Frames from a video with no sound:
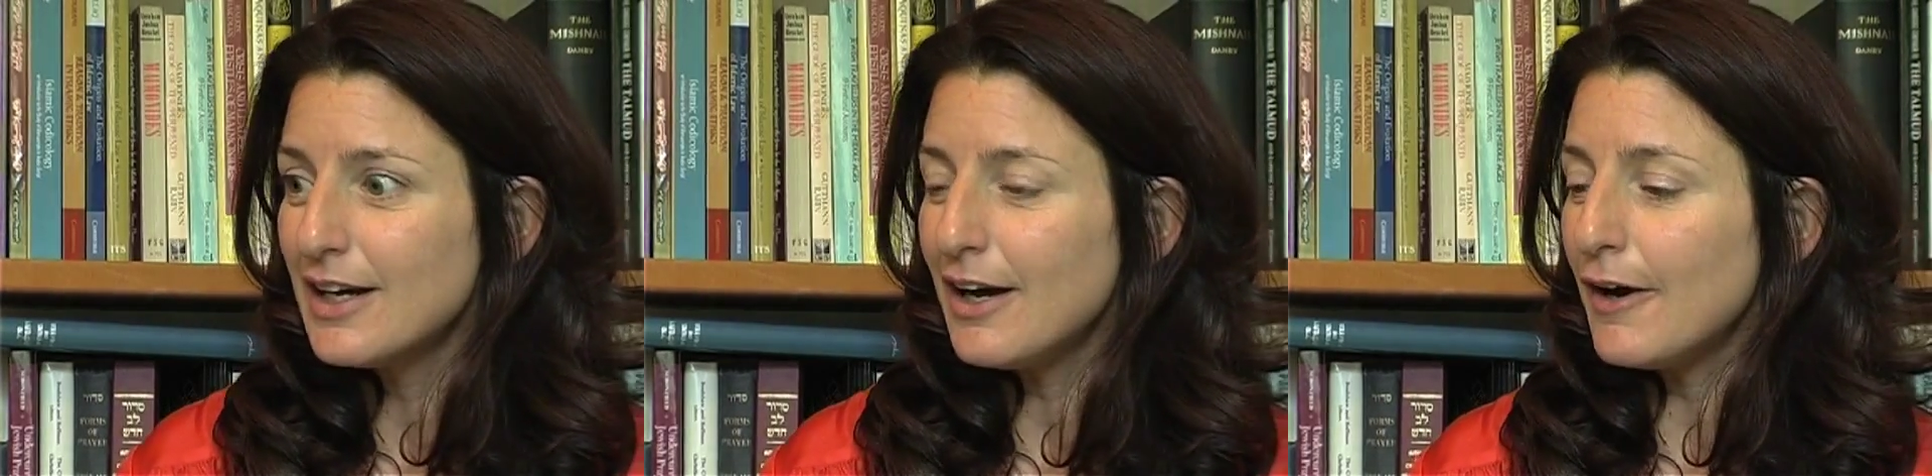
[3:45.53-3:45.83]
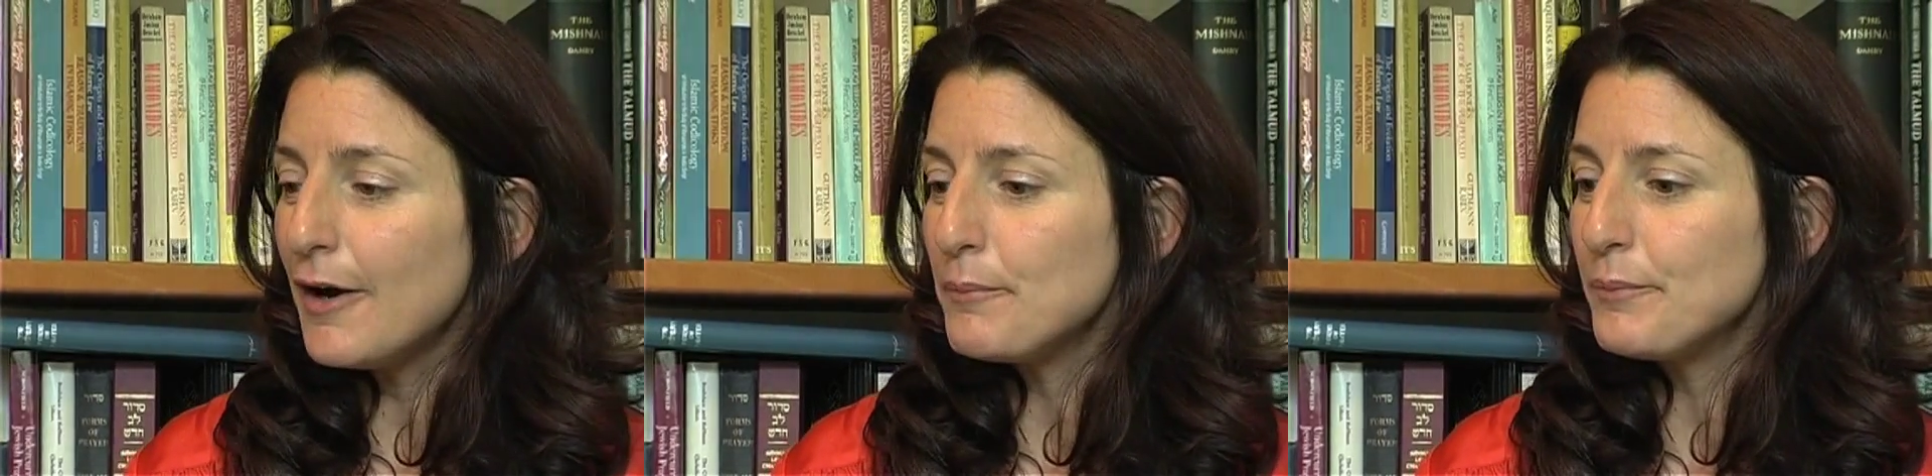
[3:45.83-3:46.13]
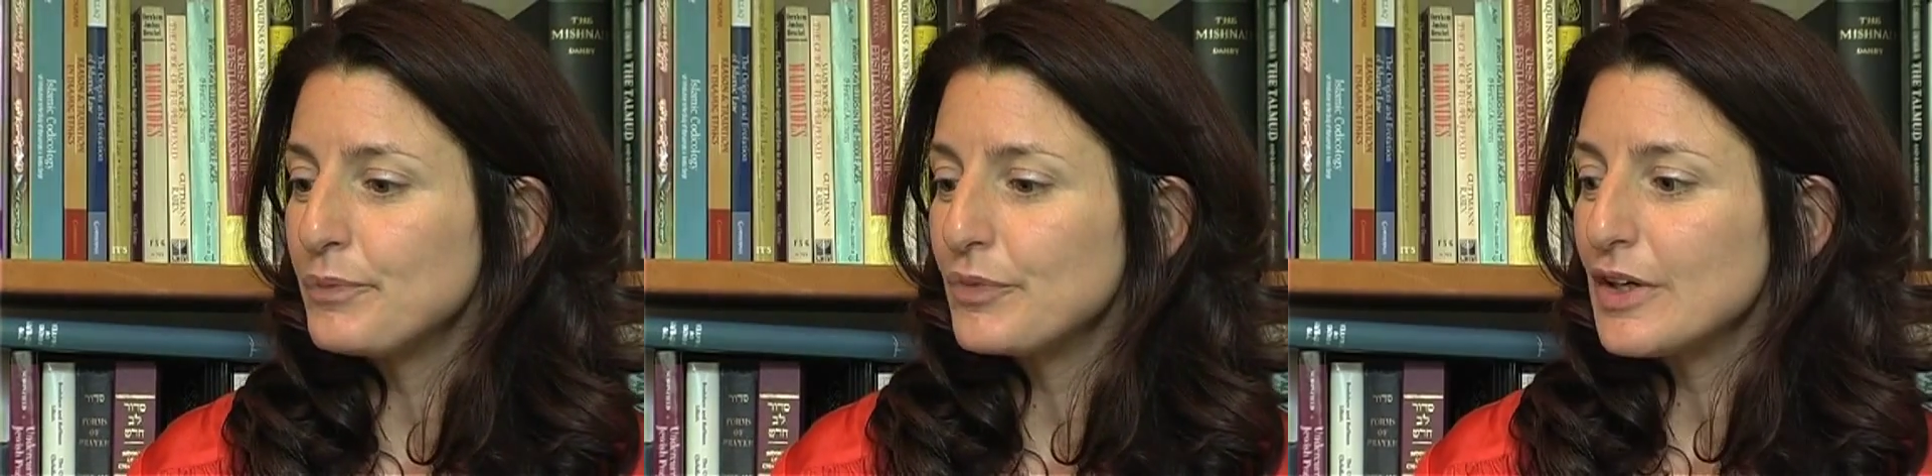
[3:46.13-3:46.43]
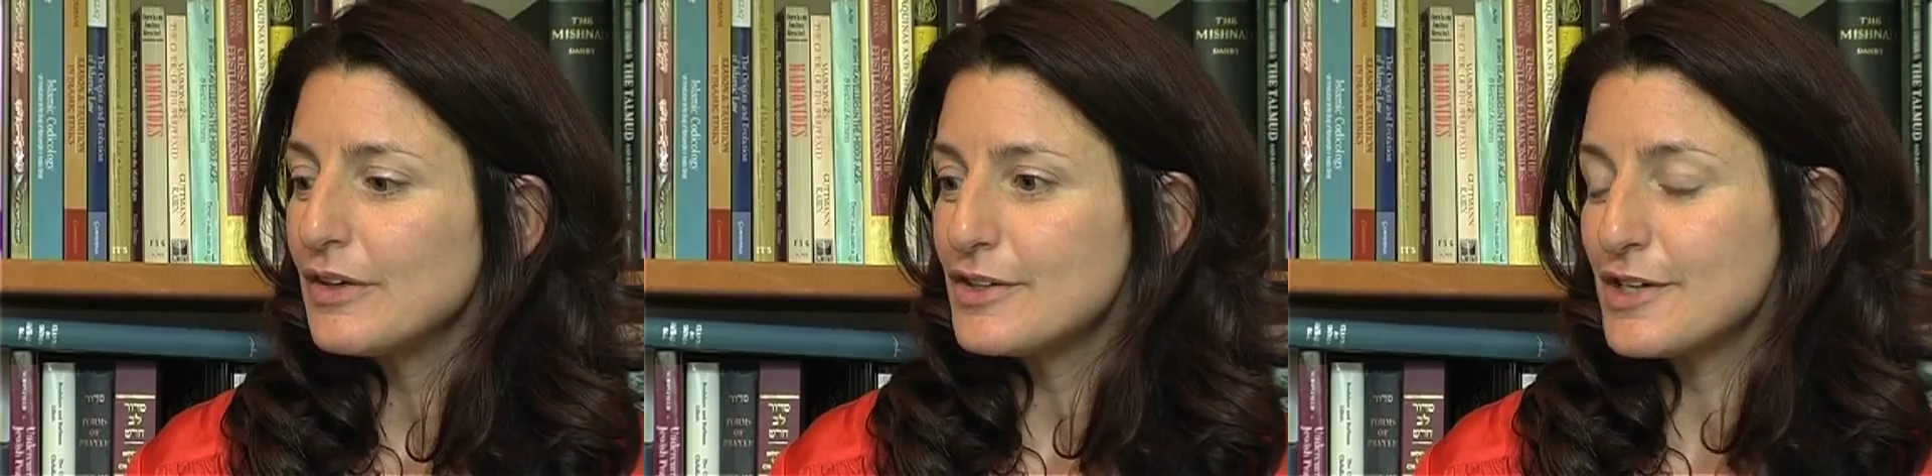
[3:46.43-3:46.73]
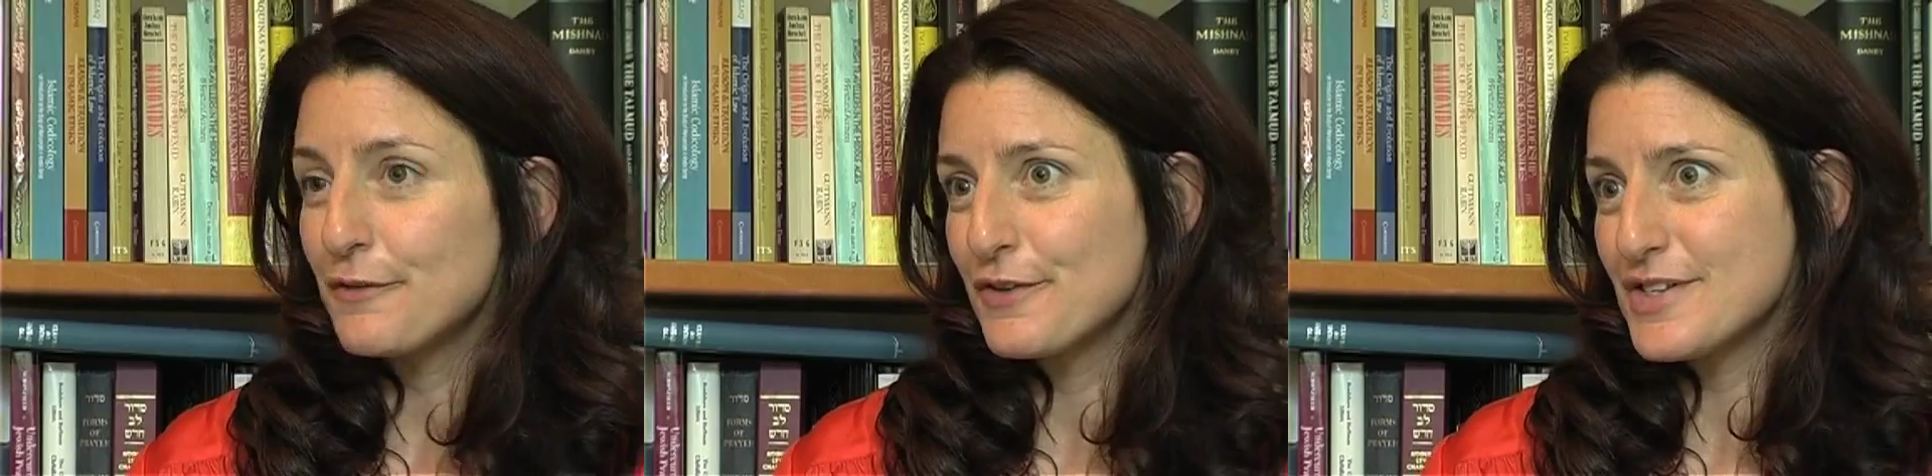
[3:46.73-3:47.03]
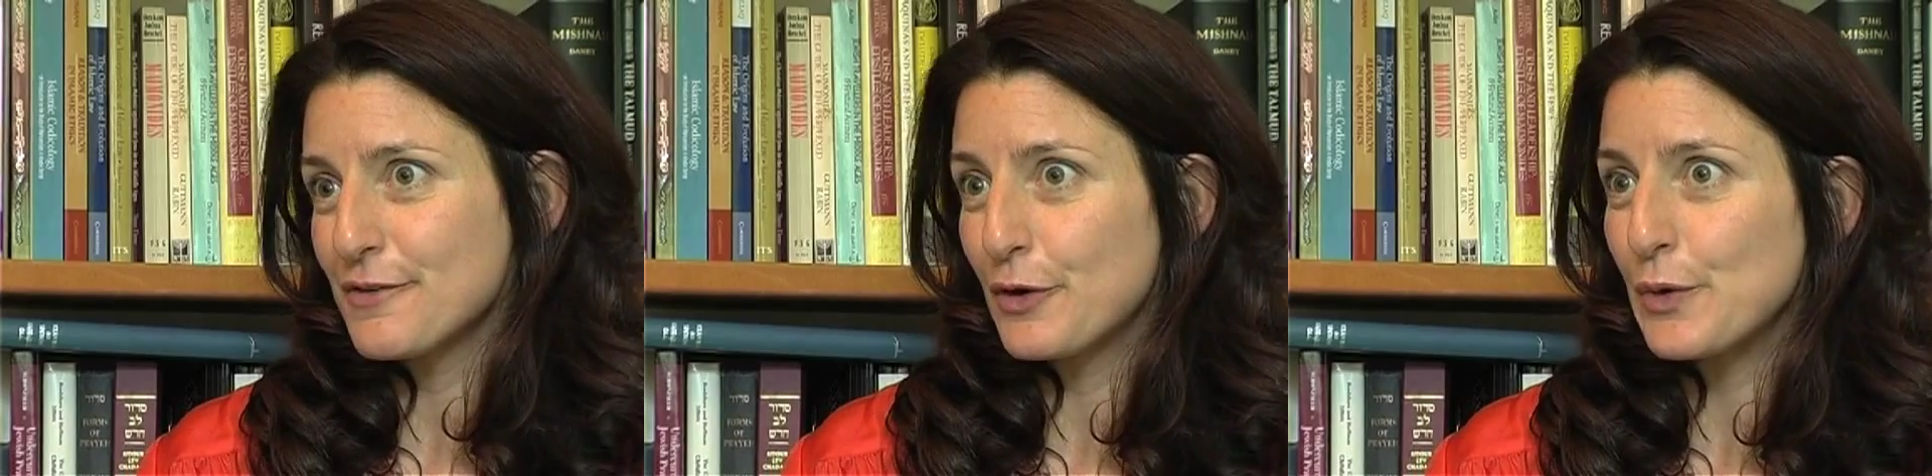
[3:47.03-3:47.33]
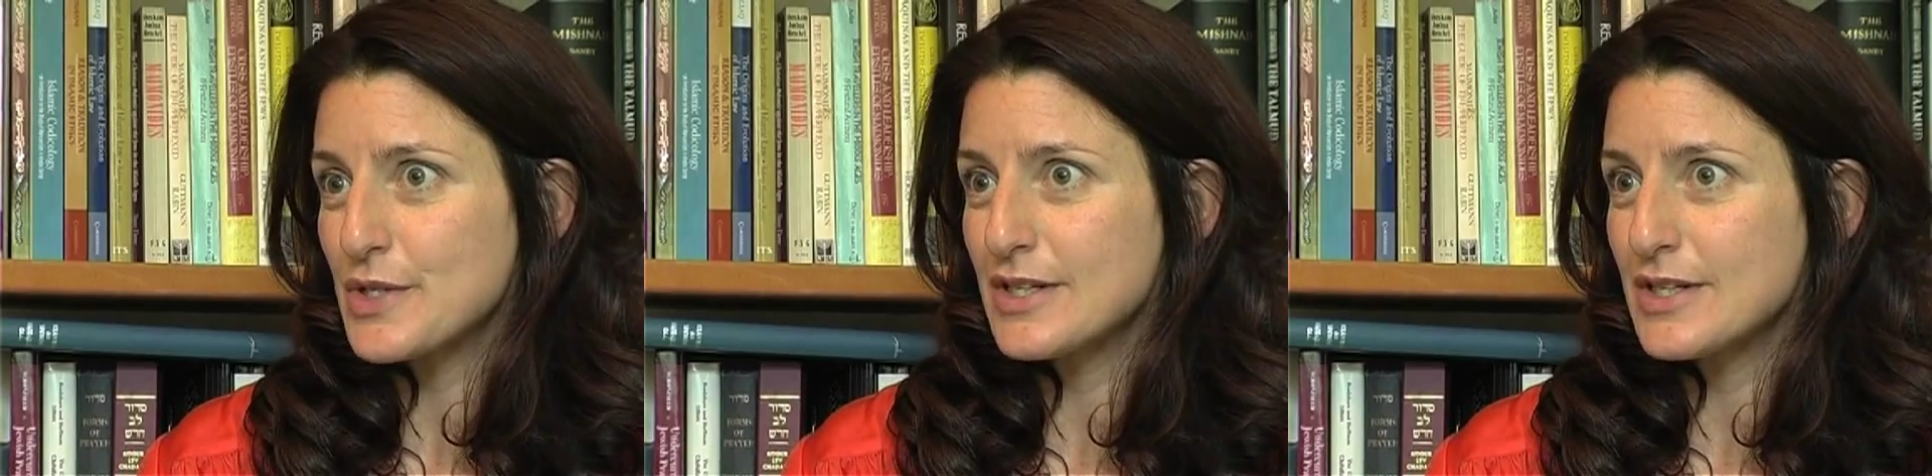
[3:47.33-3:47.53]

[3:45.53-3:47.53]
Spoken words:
The difference, of course,